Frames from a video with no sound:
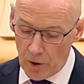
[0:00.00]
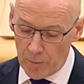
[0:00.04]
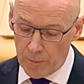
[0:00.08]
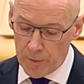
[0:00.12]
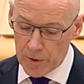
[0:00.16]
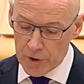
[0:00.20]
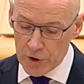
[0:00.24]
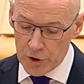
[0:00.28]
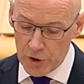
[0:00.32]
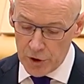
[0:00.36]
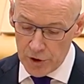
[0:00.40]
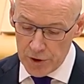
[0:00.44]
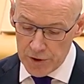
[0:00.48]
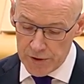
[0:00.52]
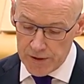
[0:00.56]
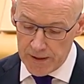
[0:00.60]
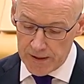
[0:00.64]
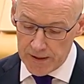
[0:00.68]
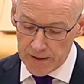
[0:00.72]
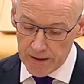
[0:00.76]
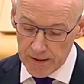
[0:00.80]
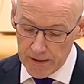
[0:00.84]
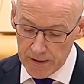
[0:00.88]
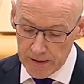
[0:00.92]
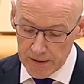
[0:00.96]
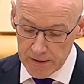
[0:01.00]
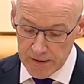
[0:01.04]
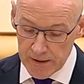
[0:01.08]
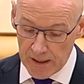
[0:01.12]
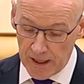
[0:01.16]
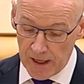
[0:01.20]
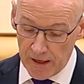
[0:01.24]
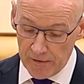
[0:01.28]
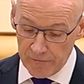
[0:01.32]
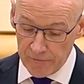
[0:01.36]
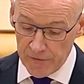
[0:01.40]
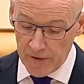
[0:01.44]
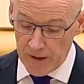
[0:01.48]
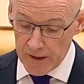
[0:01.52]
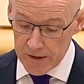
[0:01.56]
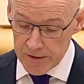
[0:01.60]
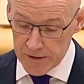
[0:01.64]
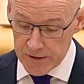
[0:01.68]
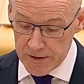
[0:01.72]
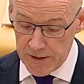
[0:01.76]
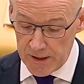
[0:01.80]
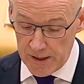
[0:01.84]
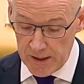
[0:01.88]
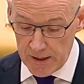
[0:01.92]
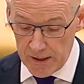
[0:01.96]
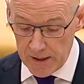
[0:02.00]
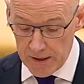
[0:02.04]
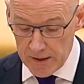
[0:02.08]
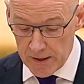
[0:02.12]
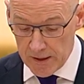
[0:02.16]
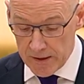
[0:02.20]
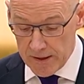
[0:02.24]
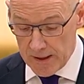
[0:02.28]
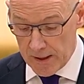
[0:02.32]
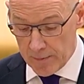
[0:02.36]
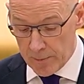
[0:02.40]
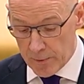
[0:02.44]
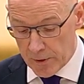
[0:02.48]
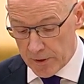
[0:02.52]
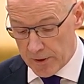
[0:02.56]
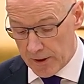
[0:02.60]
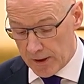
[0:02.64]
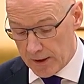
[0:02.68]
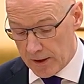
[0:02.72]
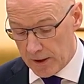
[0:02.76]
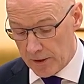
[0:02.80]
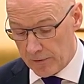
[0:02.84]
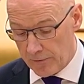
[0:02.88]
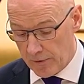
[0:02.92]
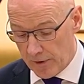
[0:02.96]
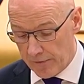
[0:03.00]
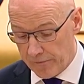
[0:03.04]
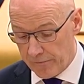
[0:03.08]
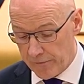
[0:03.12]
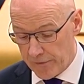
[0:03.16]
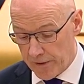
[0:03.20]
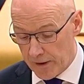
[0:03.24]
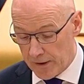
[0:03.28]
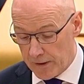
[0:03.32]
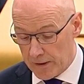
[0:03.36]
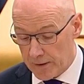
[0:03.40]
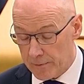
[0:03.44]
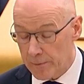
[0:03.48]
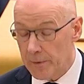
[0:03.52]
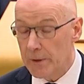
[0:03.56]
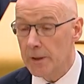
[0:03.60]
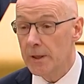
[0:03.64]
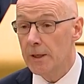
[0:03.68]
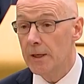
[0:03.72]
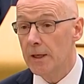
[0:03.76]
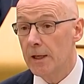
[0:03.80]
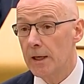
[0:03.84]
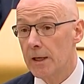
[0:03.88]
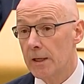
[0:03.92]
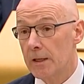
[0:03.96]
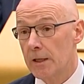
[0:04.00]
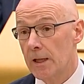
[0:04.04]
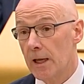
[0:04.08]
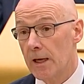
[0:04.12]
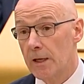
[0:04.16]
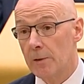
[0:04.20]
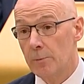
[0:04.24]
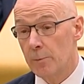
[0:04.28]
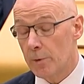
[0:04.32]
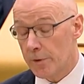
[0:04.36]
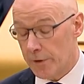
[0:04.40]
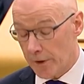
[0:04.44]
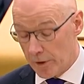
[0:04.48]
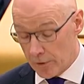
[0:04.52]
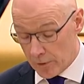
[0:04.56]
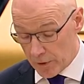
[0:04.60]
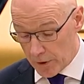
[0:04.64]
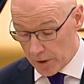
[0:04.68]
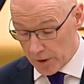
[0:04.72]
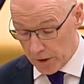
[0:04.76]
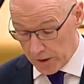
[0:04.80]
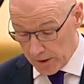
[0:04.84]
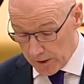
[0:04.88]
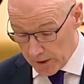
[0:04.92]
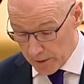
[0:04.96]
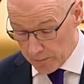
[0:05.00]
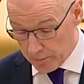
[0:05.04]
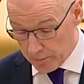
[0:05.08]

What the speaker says: opportunity to have that say in a democratic referendum in line with our clear